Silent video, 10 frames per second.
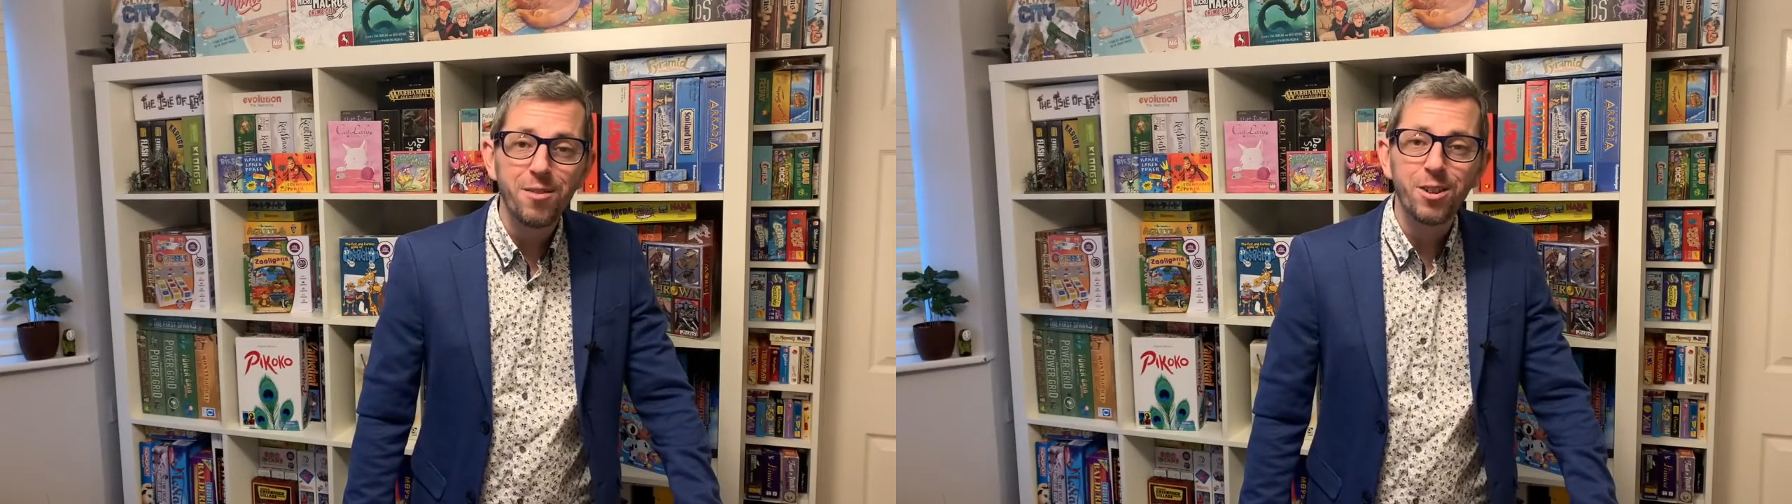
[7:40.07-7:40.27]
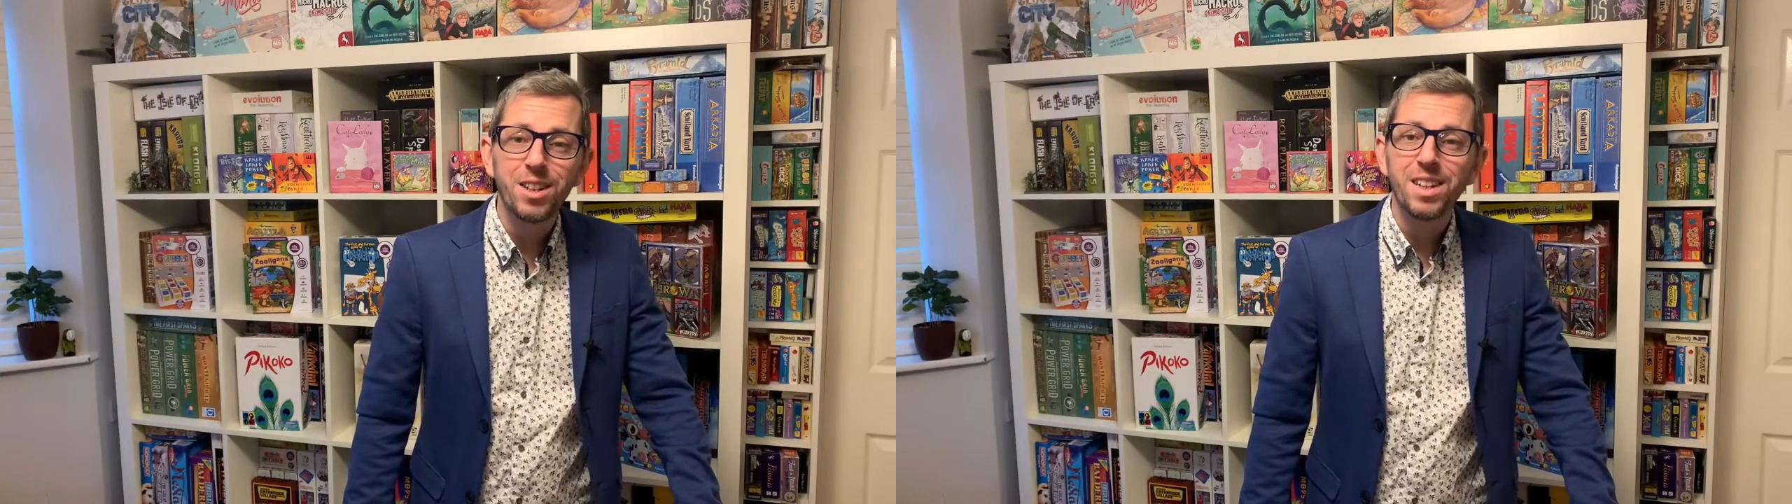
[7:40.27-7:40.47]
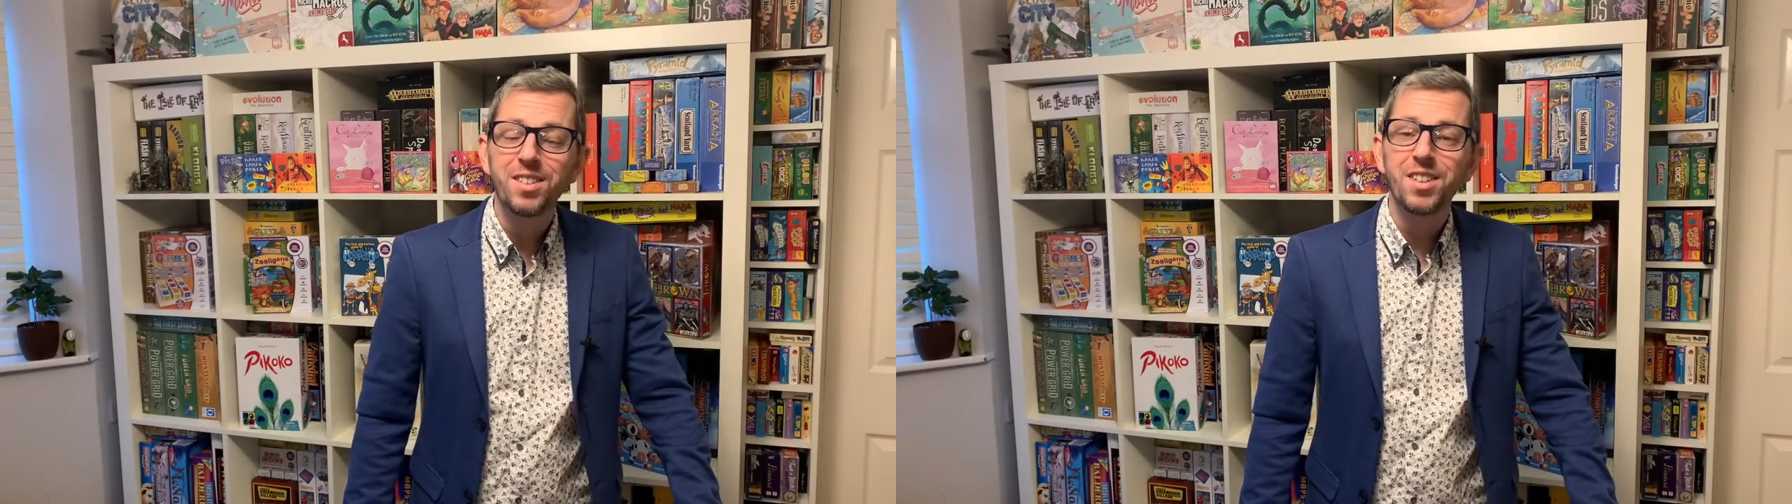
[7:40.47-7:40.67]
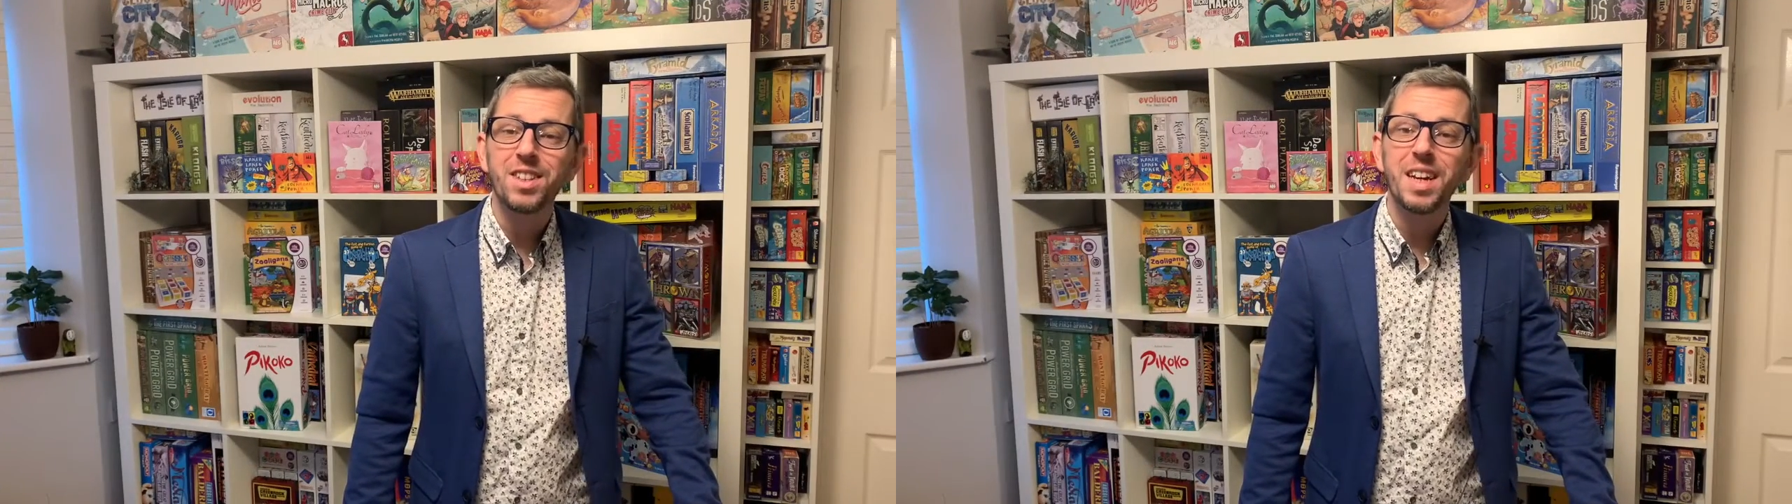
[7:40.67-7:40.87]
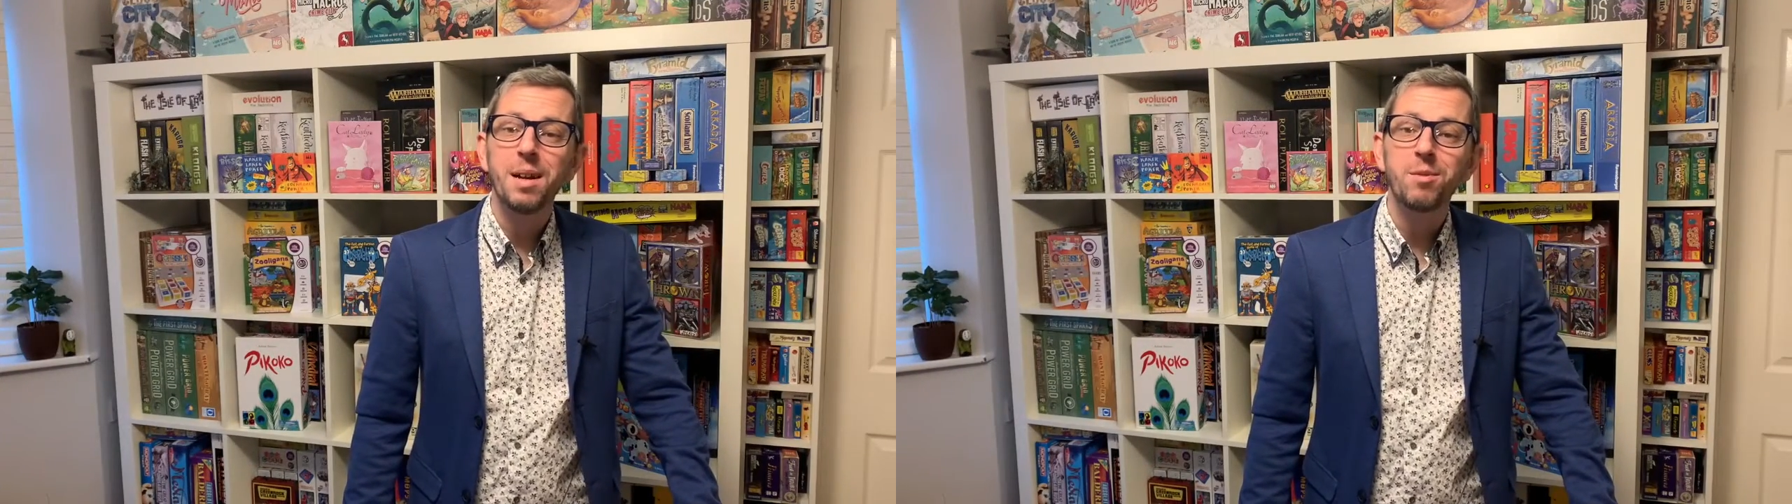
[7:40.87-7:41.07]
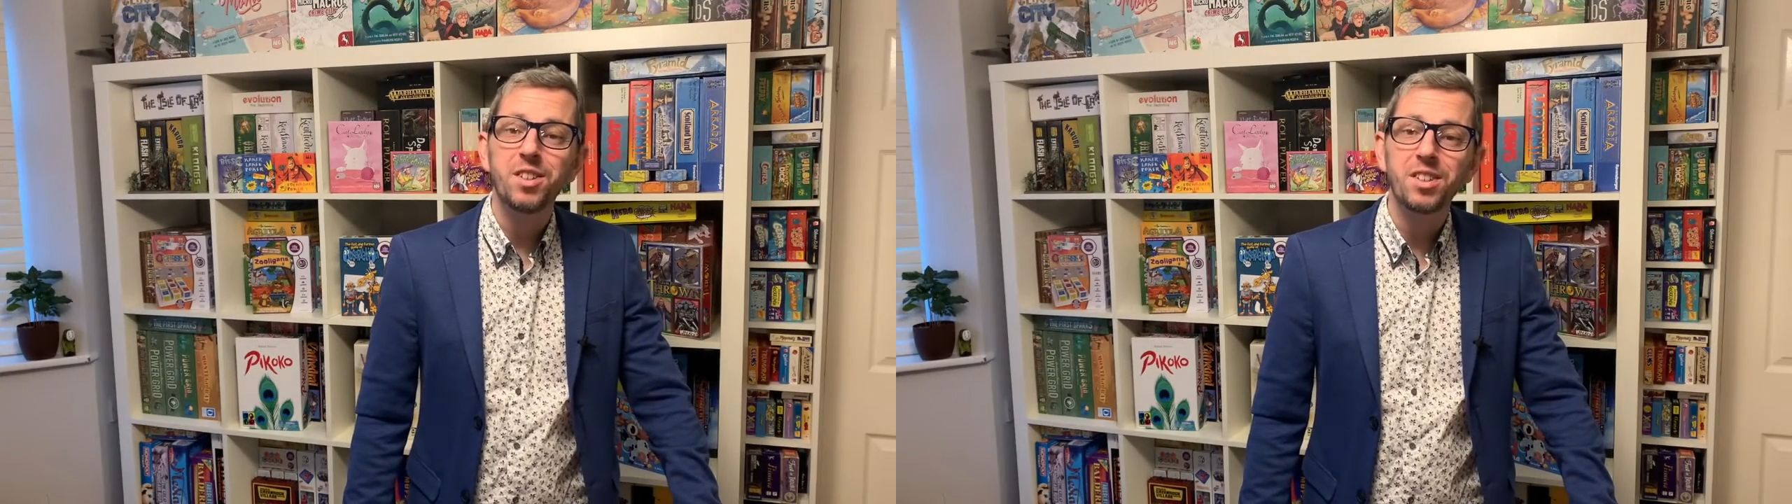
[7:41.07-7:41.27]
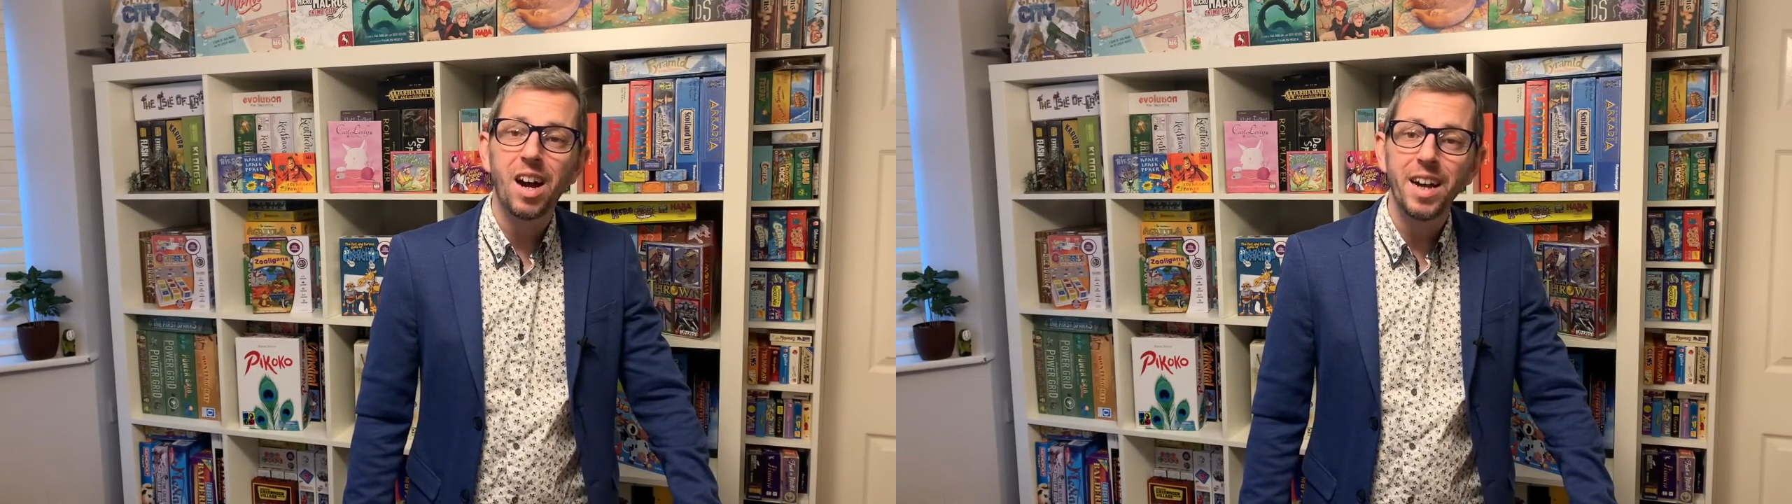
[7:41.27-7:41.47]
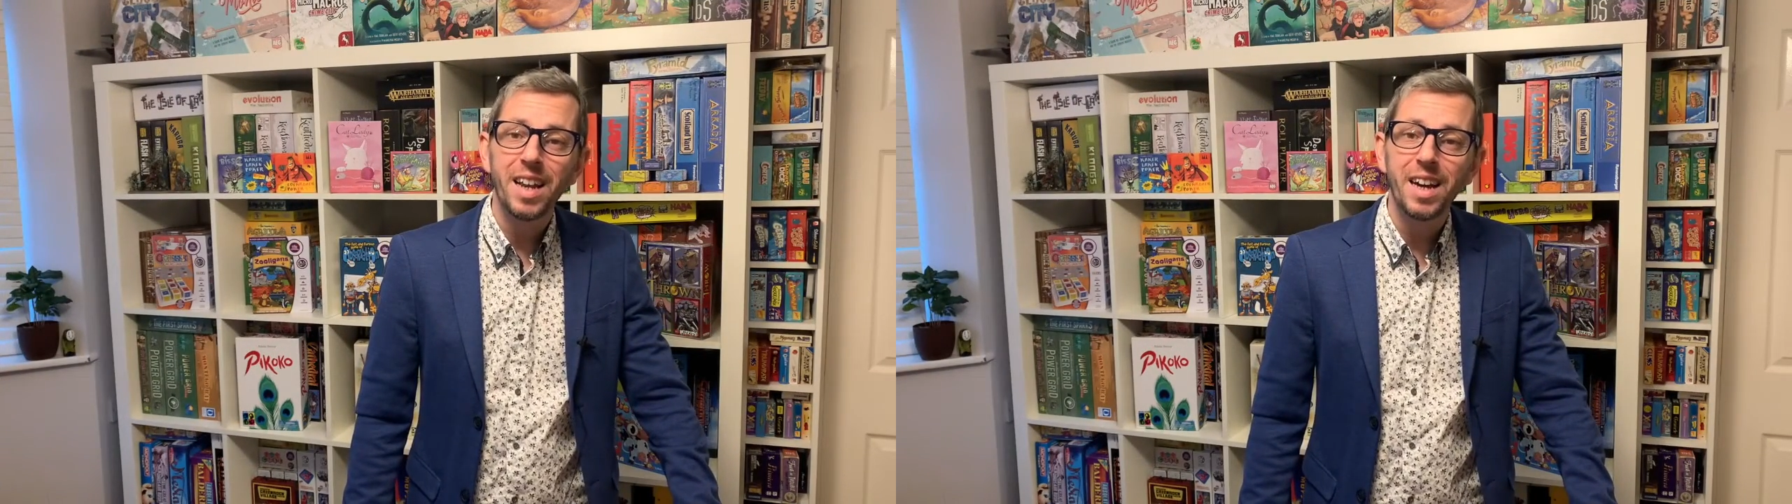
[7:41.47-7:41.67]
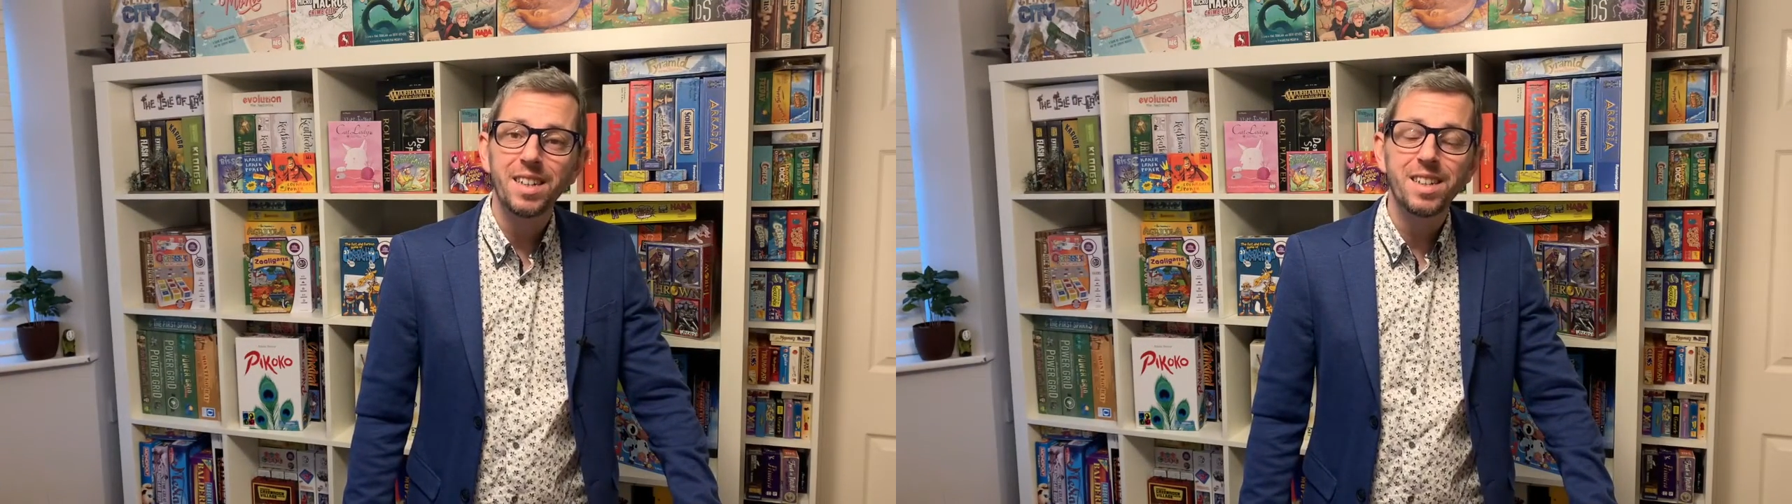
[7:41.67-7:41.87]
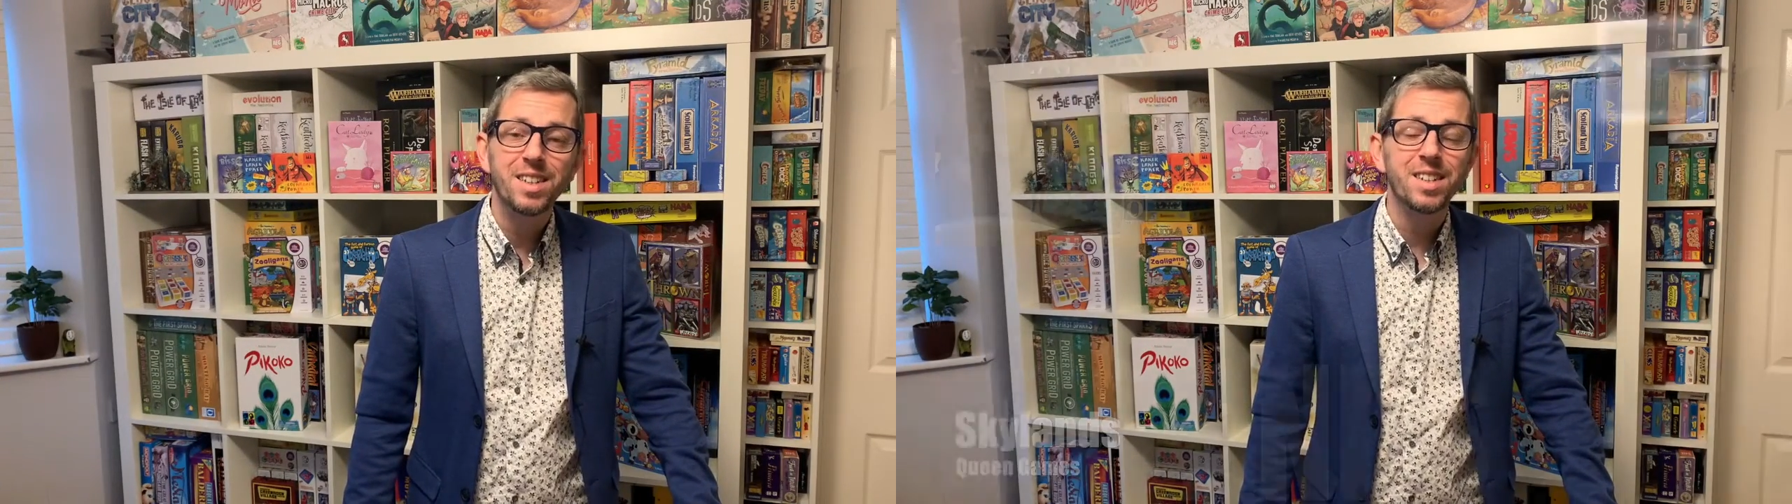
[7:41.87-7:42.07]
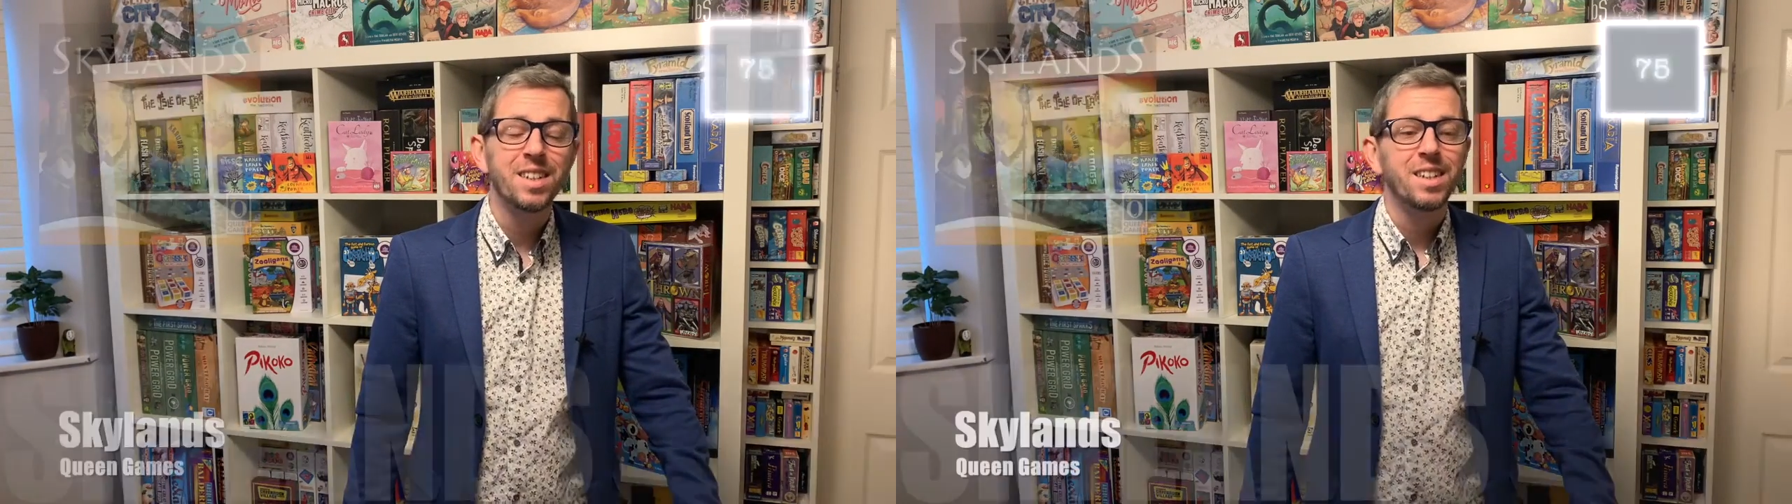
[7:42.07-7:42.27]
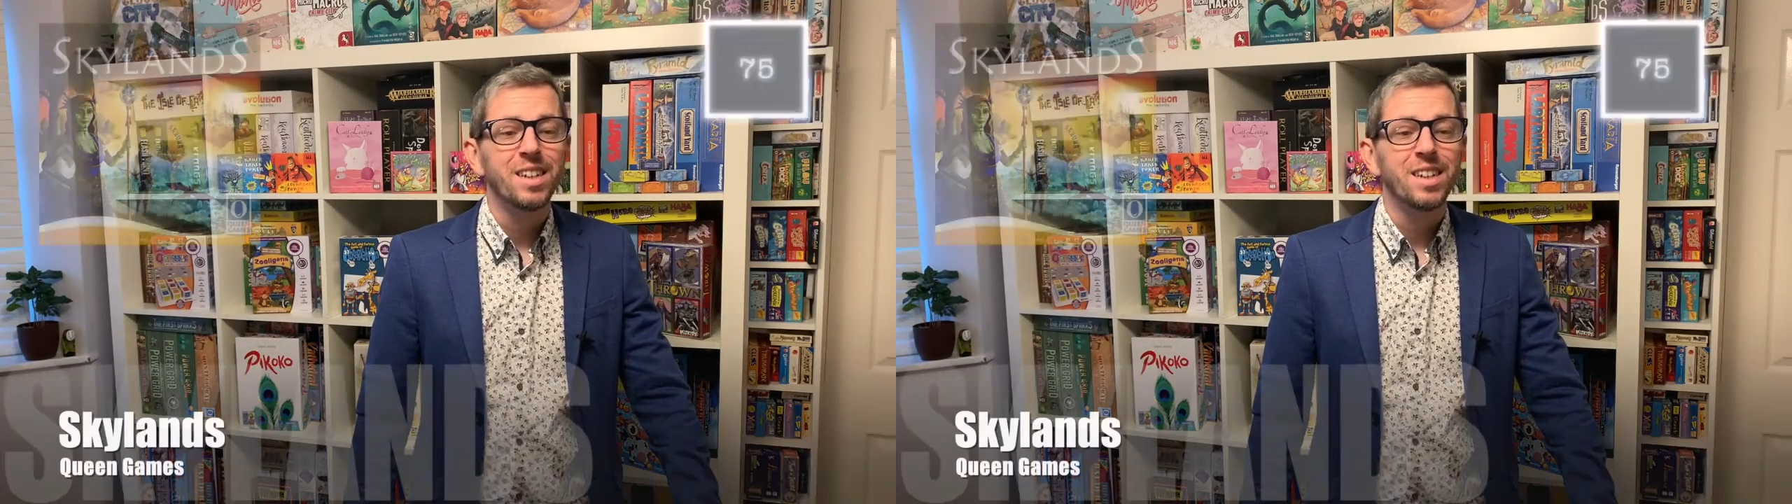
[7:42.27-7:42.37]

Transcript: on the list is the game Skylands.